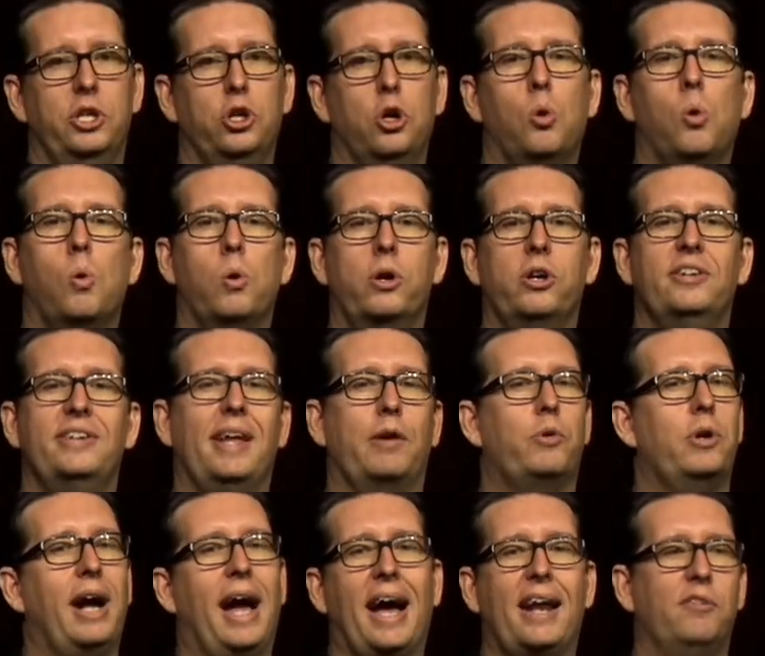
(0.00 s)
orders that
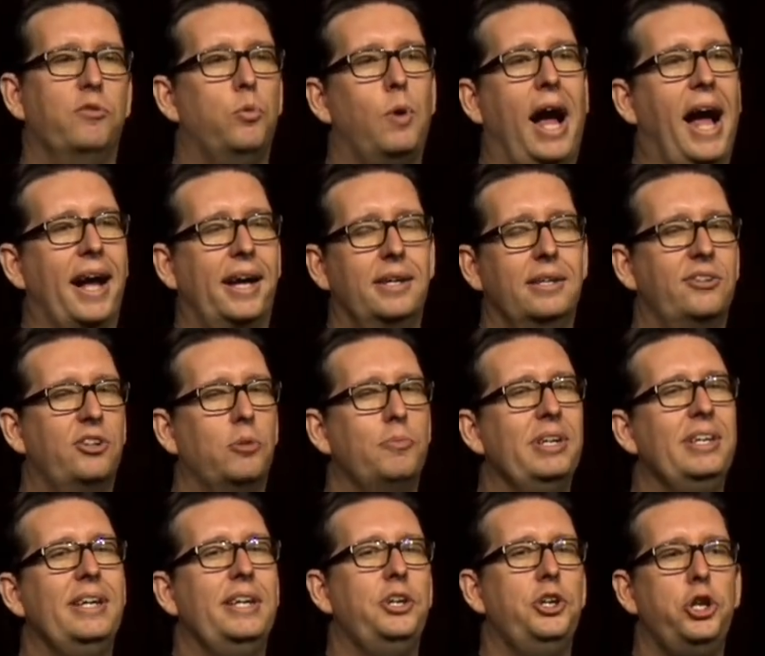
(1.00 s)
were out of whack. Someone
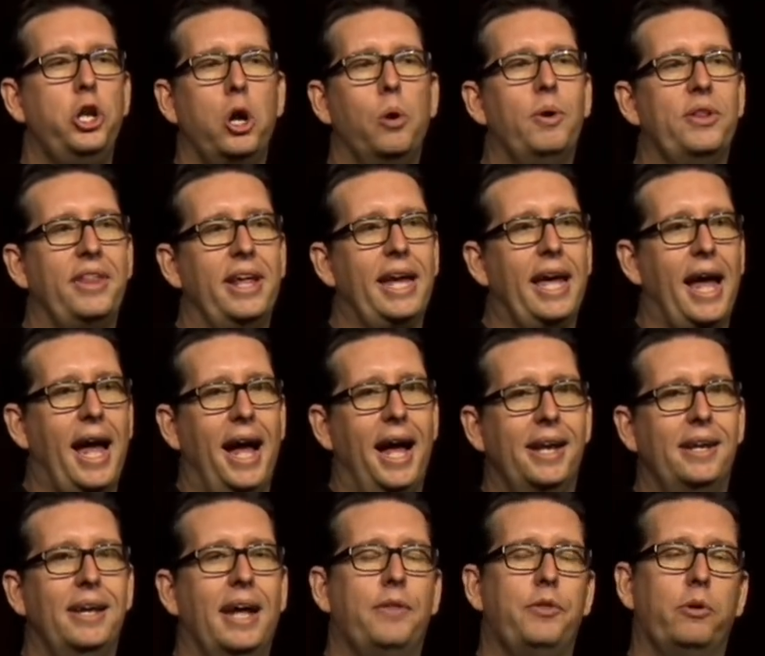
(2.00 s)
didn't know what they
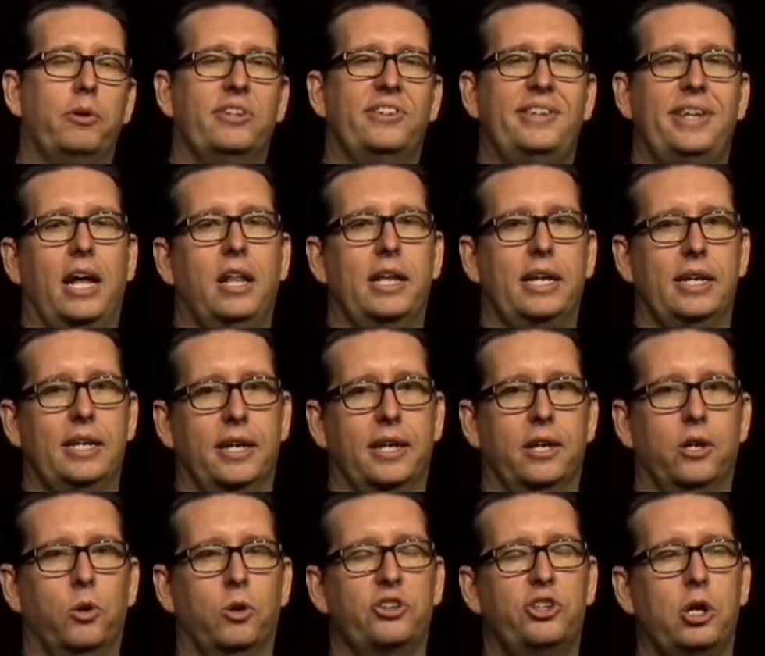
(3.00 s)
had and they were selling it.
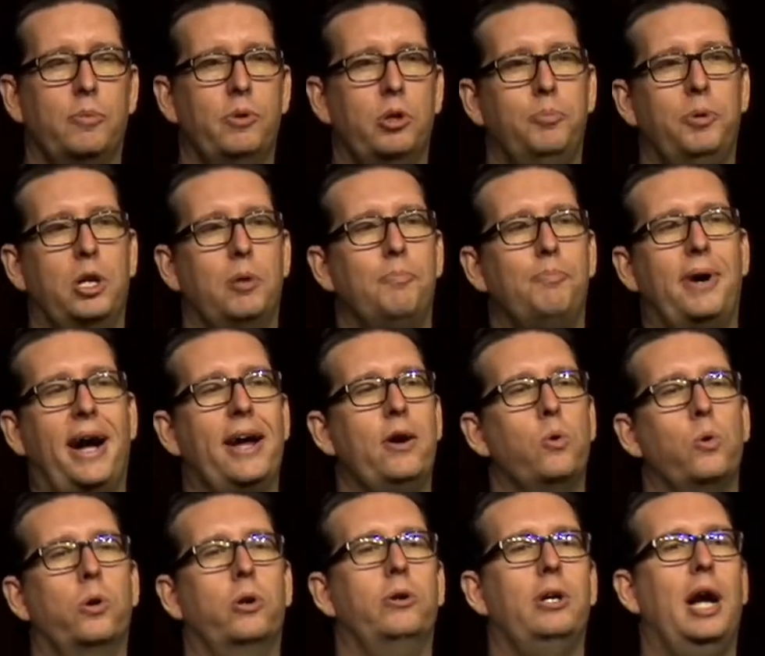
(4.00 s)
Or someone put a buy
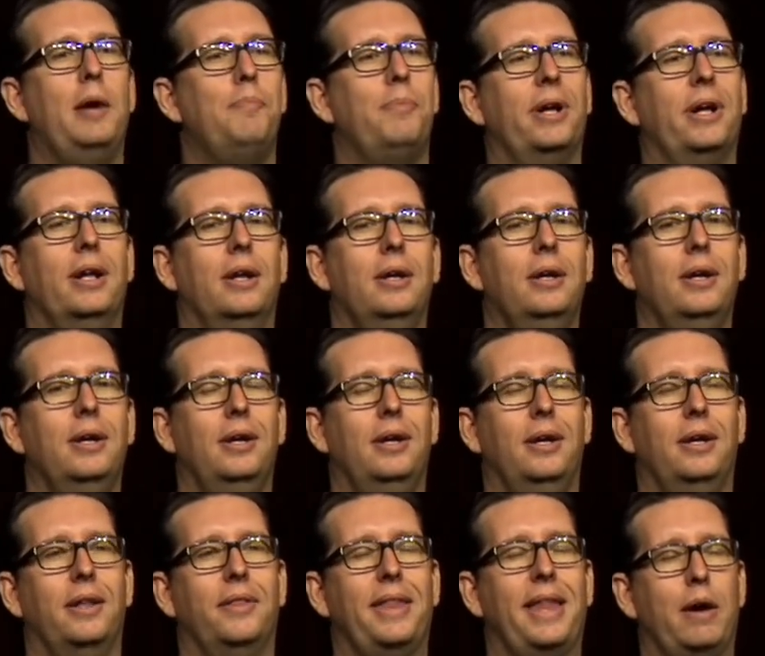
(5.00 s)
order up
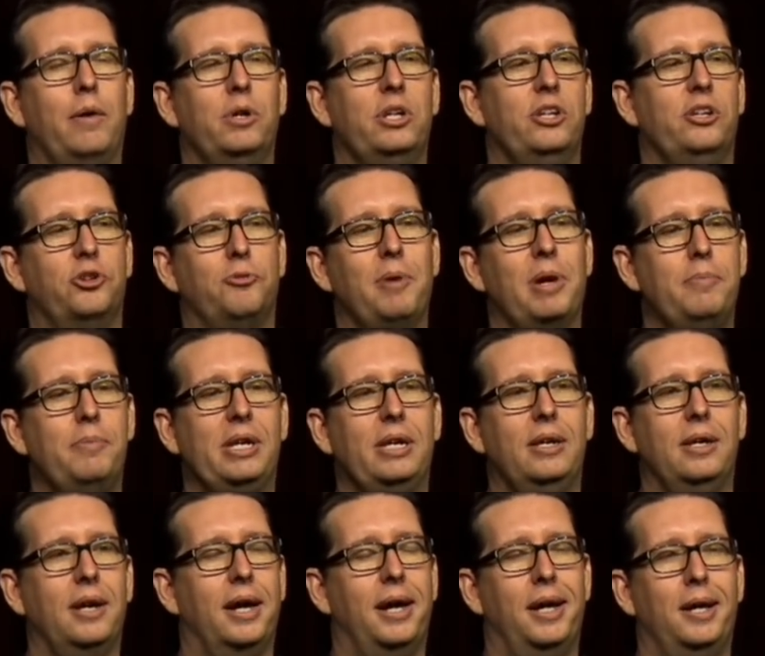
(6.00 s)
that was
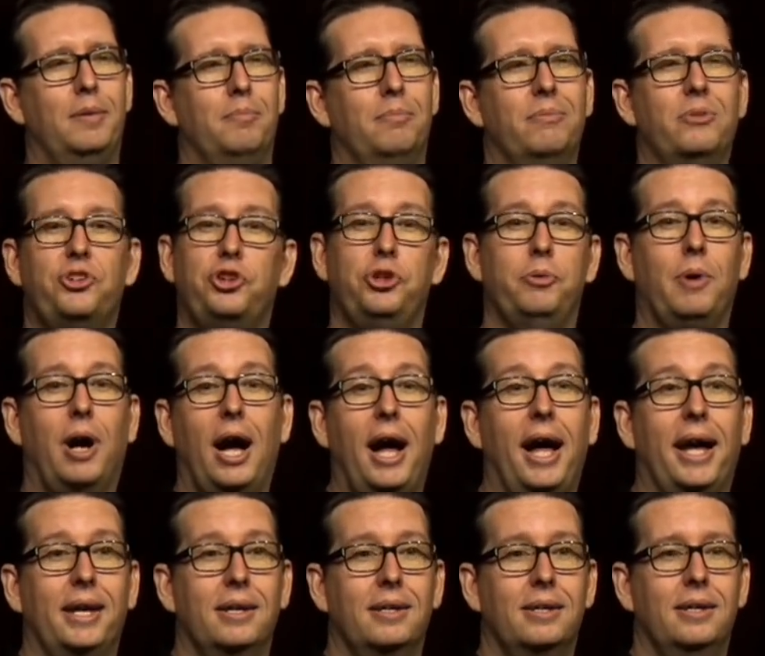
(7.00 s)
maybe too
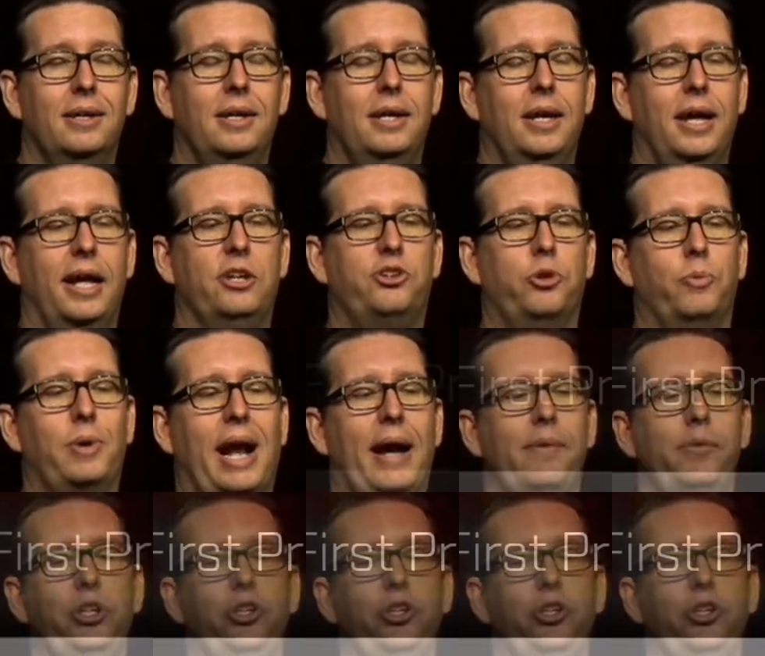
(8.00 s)
high. And so what I would